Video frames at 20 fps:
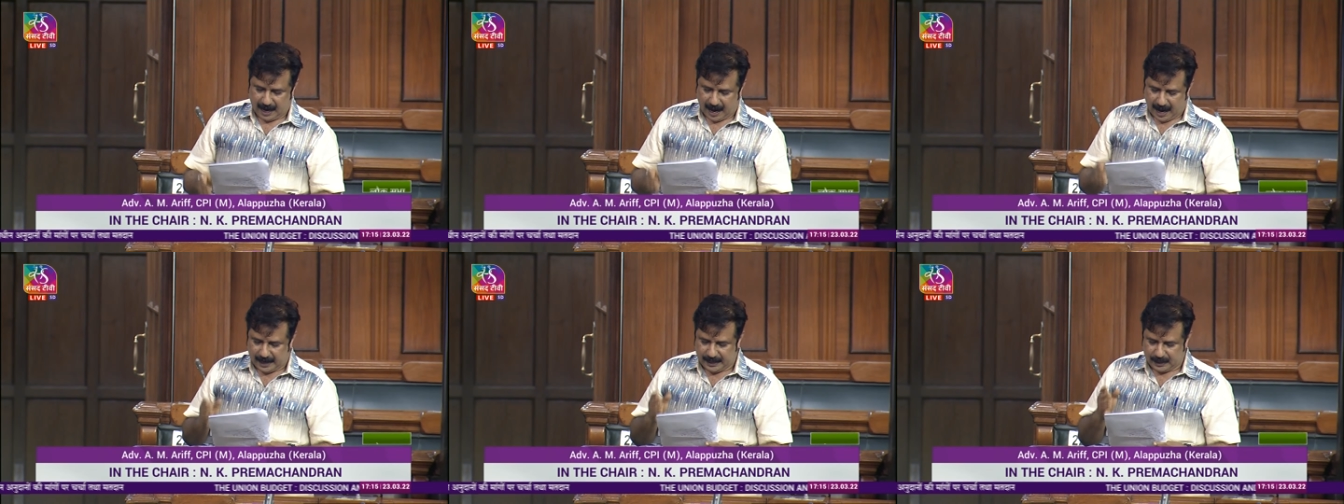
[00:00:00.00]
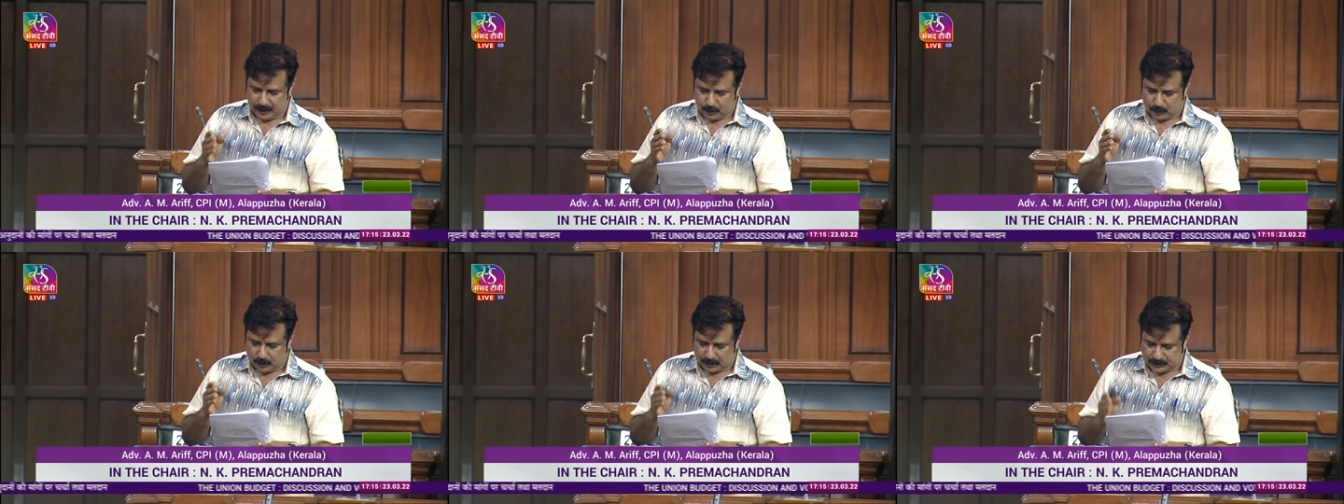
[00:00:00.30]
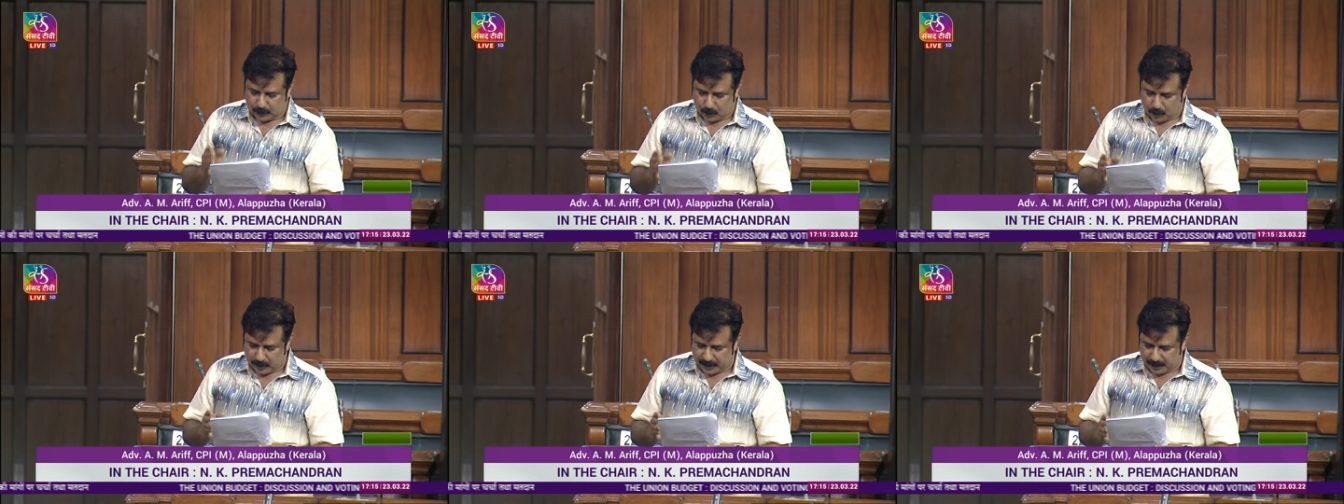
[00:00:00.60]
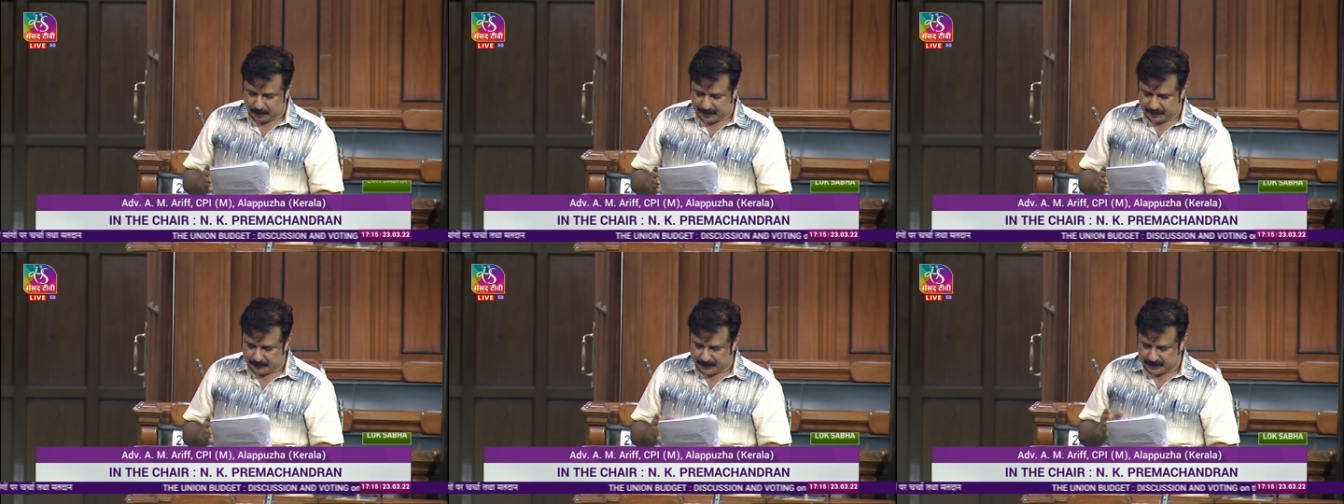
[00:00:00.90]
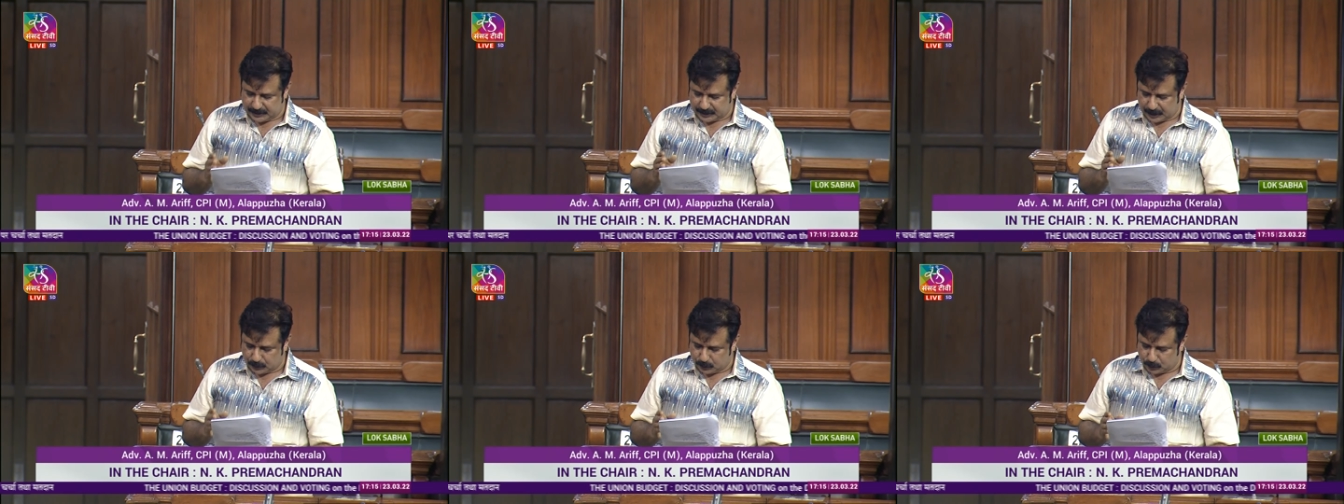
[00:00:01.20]
I request the Honorable
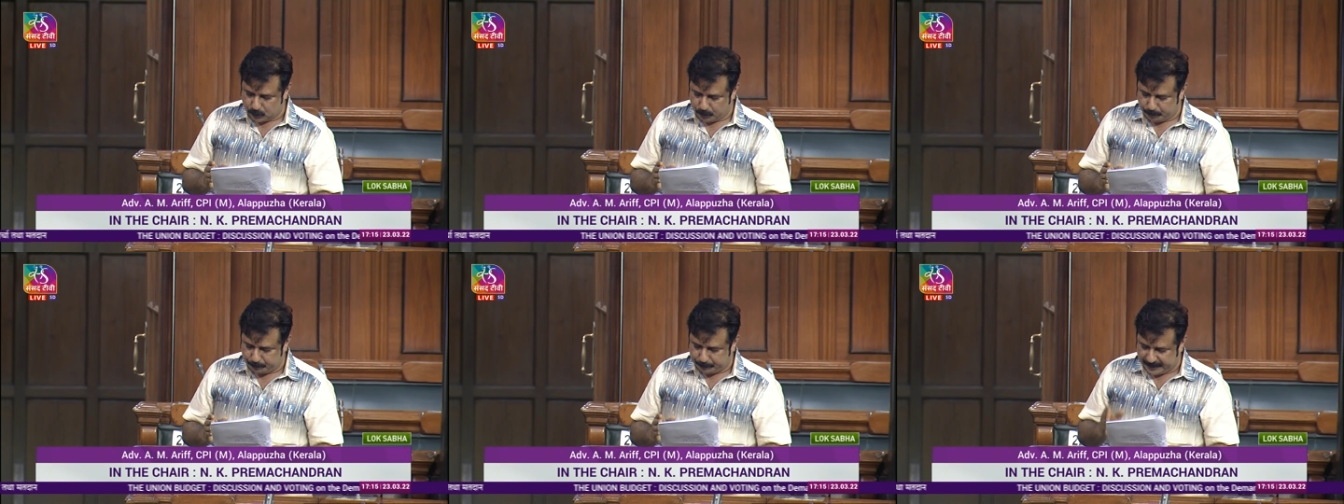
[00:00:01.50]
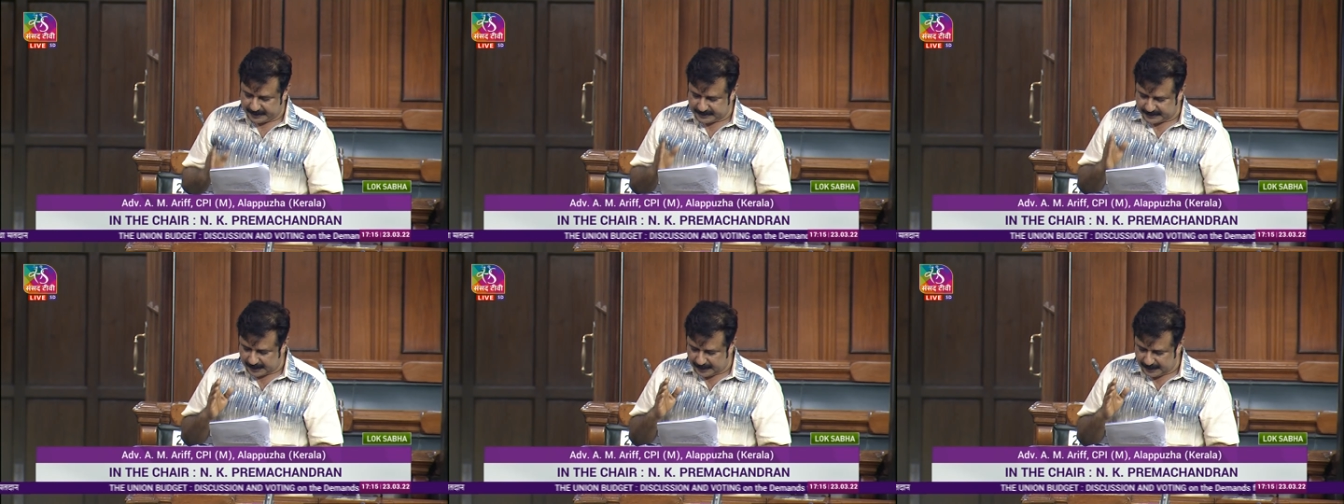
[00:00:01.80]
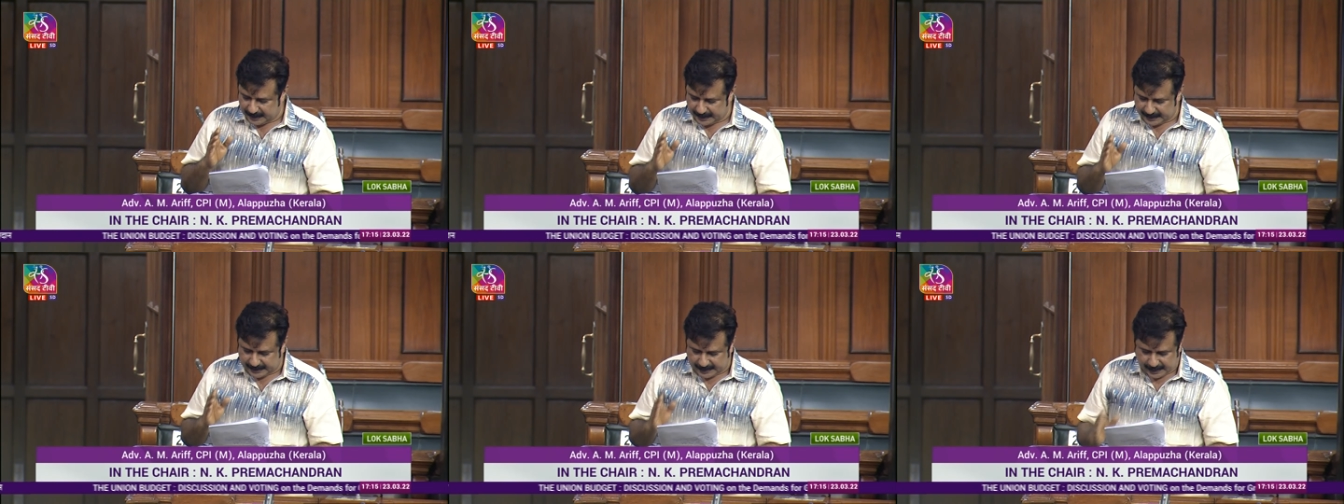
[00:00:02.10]
Minister to patiently